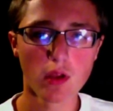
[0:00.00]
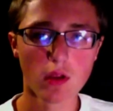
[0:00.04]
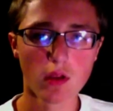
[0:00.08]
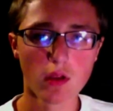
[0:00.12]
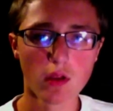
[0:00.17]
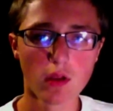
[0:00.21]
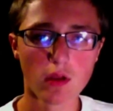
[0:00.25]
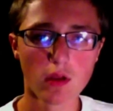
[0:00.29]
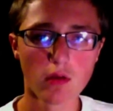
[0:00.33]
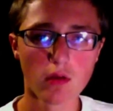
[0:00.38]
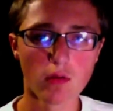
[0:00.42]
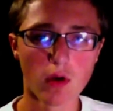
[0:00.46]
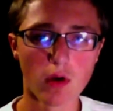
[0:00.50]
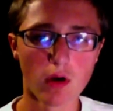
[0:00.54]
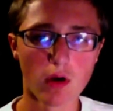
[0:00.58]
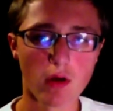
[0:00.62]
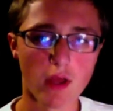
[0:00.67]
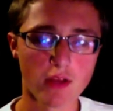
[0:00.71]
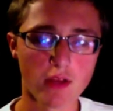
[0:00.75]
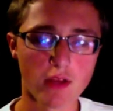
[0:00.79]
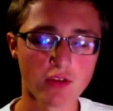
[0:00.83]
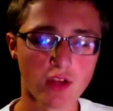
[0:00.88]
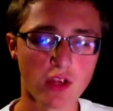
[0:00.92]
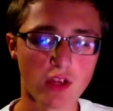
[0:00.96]
Well, actually,
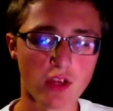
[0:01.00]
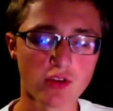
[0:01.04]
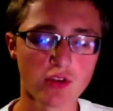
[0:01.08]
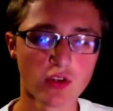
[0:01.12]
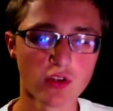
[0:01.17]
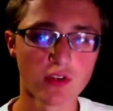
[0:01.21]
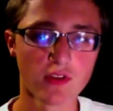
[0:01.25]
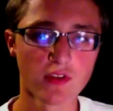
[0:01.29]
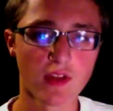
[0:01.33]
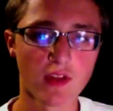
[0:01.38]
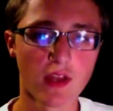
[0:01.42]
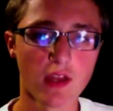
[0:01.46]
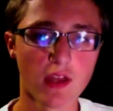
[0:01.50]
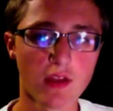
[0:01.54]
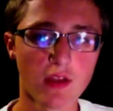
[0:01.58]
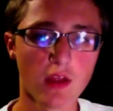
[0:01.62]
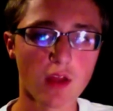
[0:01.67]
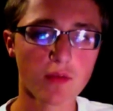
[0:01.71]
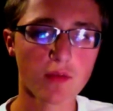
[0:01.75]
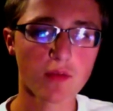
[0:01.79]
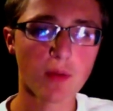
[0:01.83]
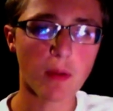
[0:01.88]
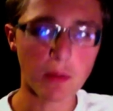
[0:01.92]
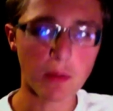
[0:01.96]
I shouldn't say that. You guys
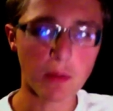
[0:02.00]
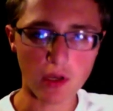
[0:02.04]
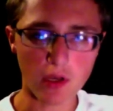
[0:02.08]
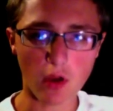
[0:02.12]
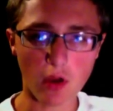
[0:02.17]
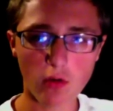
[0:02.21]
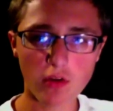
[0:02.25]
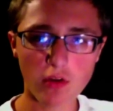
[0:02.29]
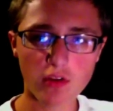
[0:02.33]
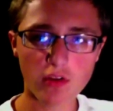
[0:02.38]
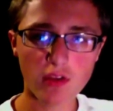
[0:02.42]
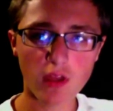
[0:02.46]
probably notice them,